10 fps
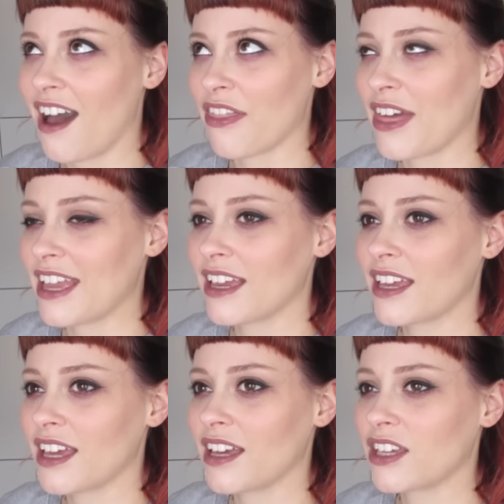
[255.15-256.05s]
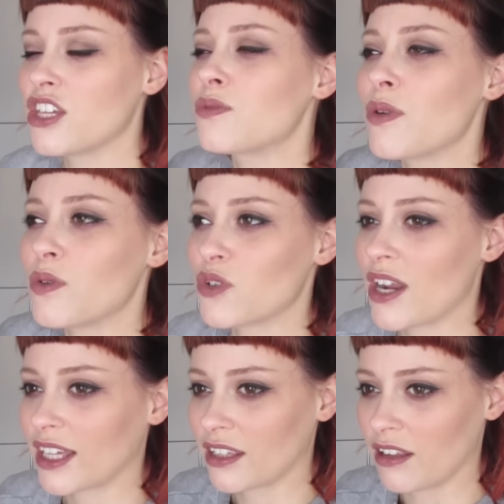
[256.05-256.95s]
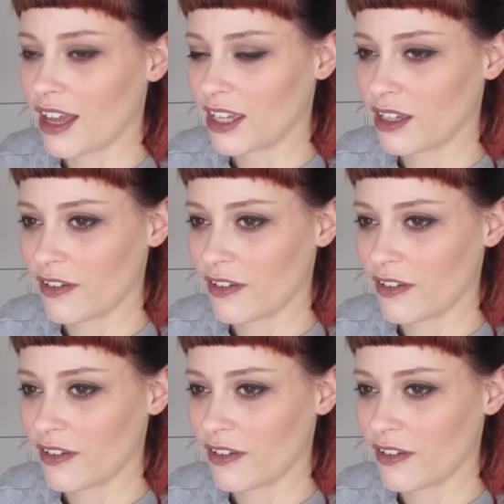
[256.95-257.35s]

I think because we were trying to like